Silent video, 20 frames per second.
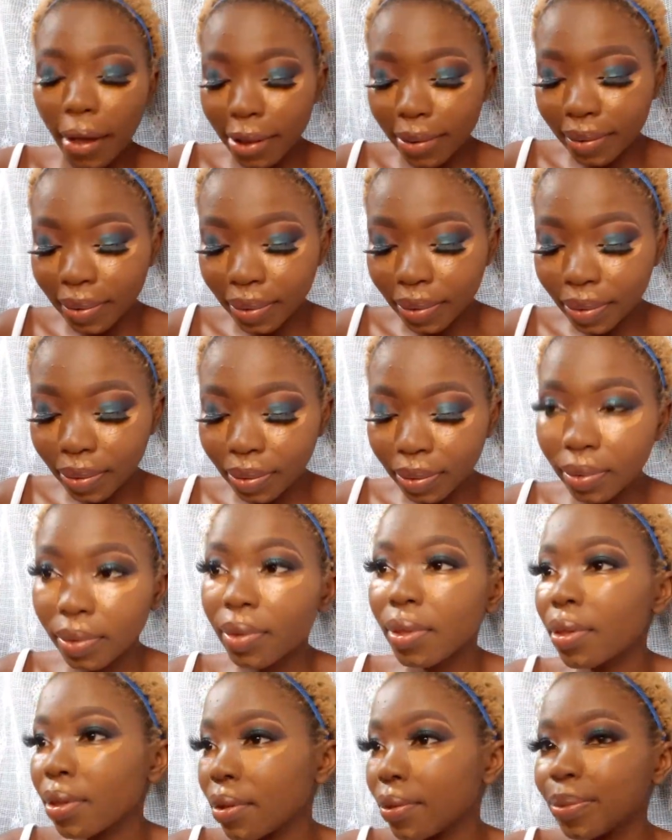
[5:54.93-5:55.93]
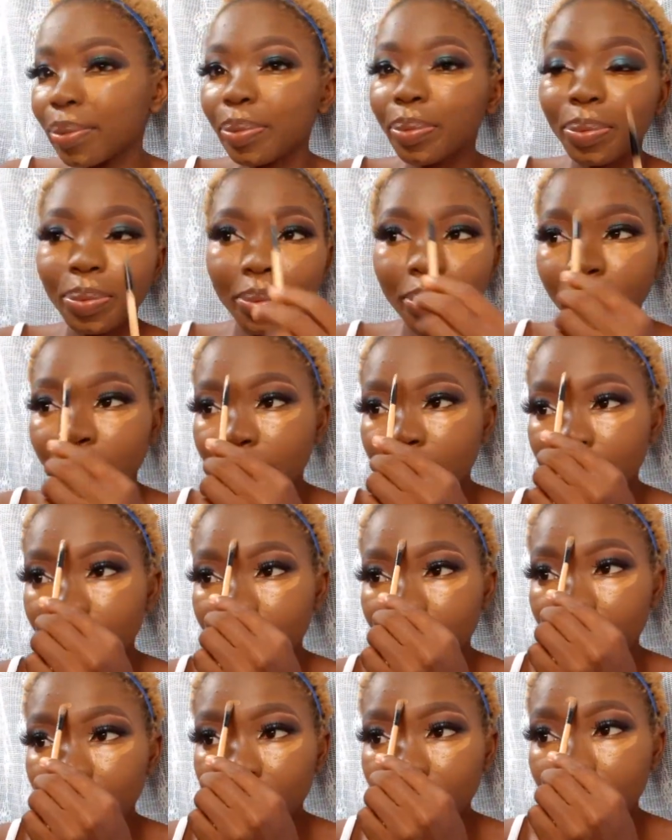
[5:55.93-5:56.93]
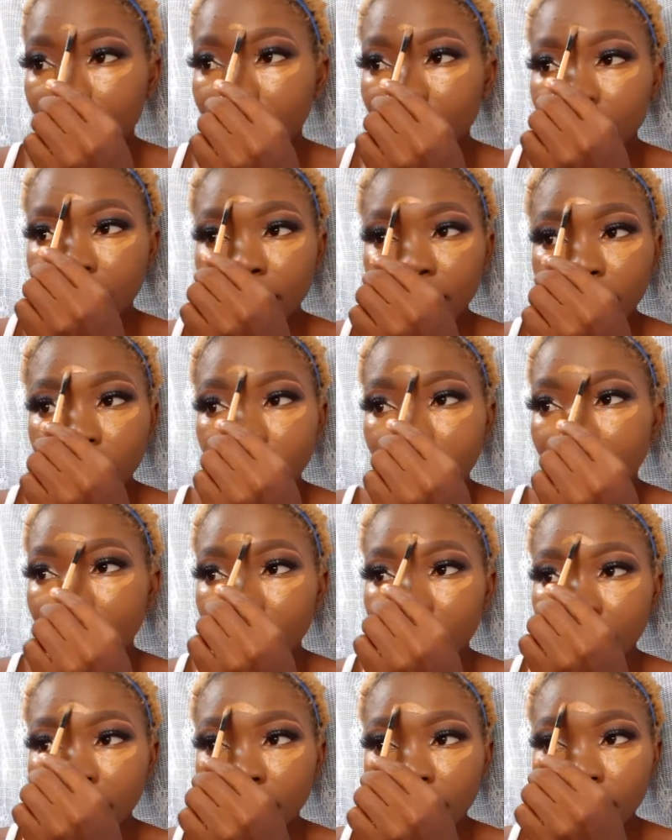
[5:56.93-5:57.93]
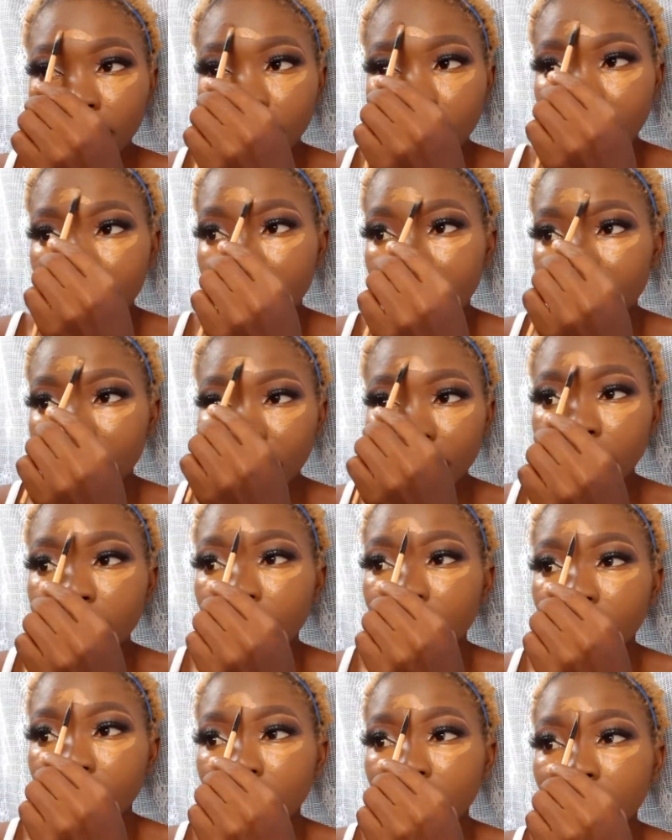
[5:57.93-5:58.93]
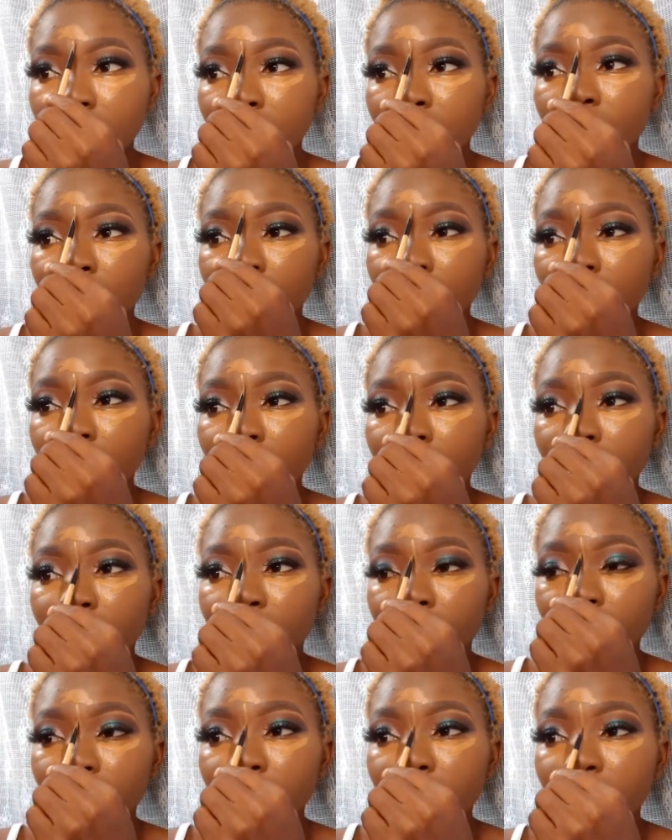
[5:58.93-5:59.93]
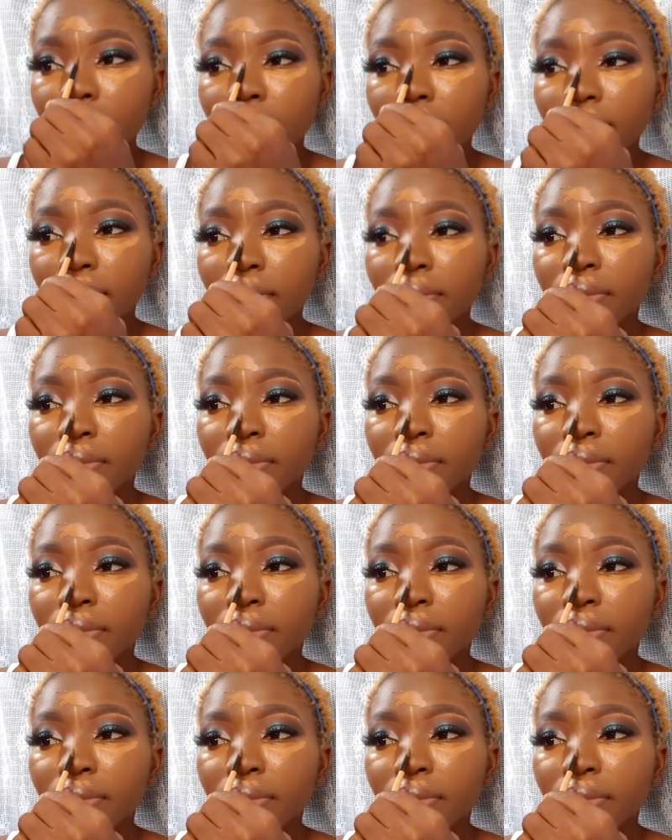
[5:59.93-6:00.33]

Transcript: Because I have a round face, that's why I'm drawing that I will have a structure on my face.